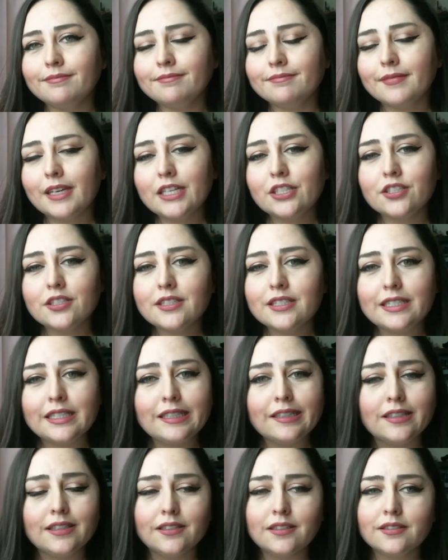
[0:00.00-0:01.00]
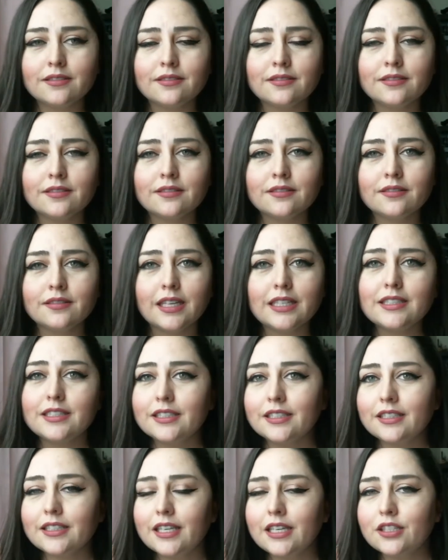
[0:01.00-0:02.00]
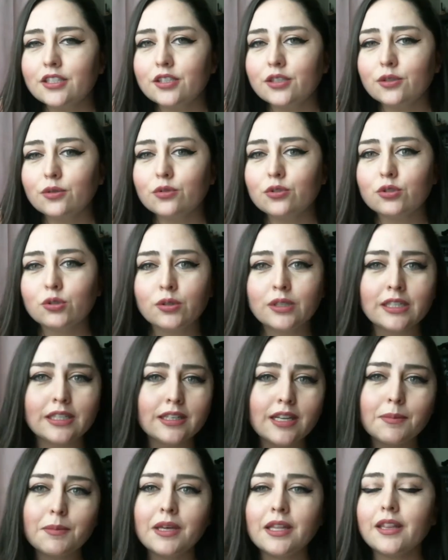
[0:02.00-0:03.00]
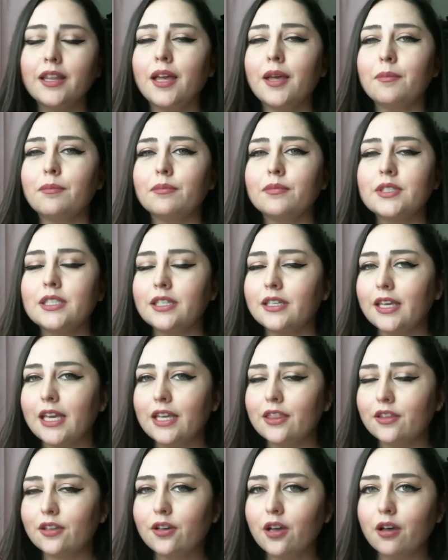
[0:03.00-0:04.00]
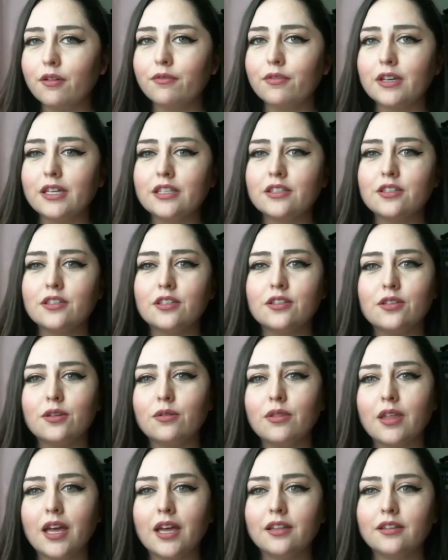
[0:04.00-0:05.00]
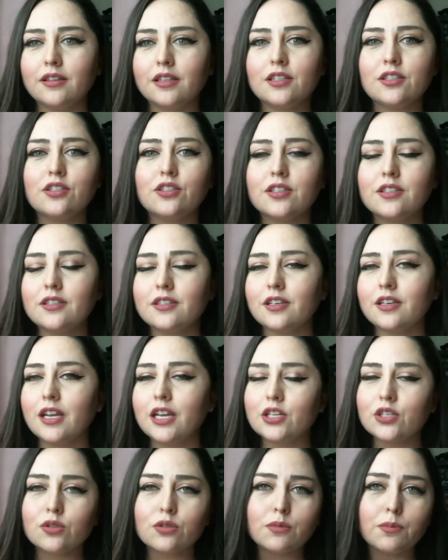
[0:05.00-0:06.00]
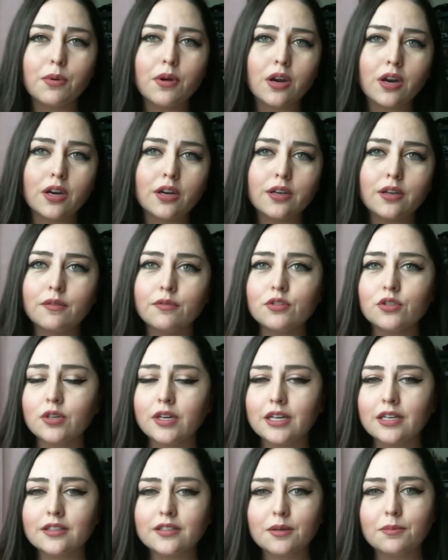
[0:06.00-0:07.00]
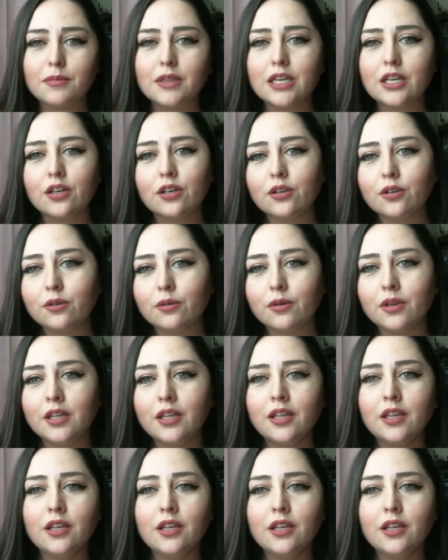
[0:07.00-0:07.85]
I just did. I didn't need to join an MLM to gain the confidence to do that. It's just a natural part of trying something new.